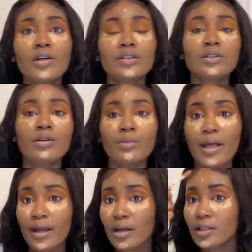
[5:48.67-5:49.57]
So
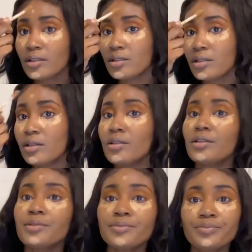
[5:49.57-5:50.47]
apply that
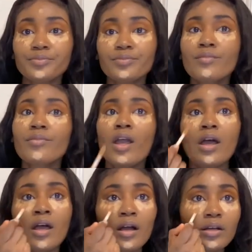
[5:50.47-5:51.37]
concealer
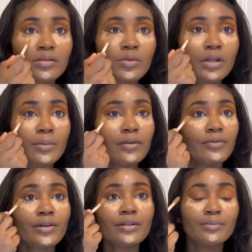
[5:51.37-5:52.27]
because we want to be
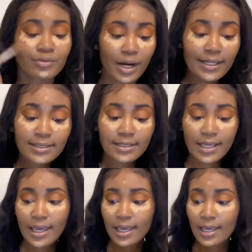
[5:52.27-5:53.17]
very bright
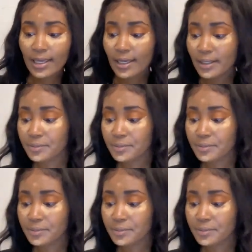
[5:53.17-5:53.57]
today.